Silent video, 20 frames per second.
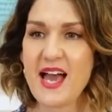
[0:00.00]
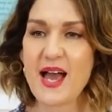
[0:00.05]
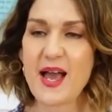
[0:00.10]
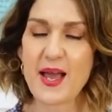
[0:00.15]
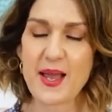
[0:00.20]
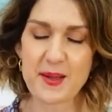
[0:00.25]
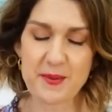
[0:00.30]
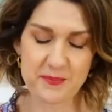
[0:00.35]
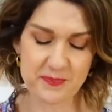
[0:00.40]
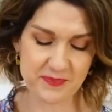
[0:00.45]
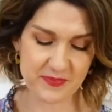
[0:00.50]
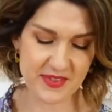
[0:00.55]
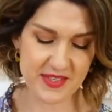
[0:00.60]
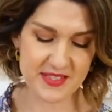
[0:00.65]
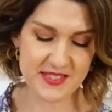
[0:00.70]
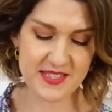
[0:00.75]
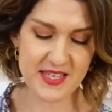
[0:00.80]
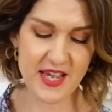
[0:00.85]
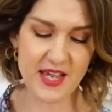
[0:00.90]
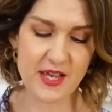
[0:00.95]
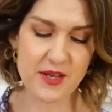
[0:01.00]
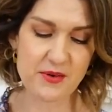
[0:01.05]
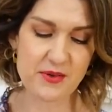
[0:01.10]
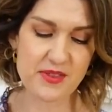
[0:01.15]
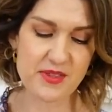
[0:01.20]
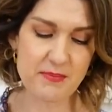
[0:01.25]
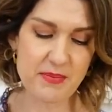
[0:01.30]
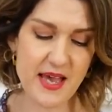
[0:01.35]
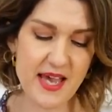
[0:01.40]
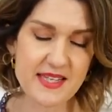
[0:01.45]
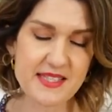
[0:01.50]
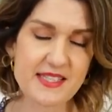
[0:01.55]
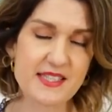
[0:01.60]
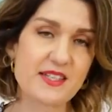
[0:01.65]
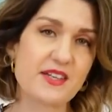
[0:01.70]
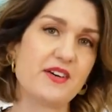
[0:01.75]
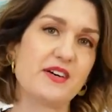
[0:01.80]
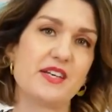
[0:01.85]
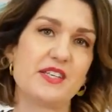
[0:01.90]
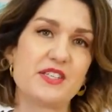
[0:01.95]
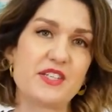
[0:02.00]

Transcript: Um, so the pattern I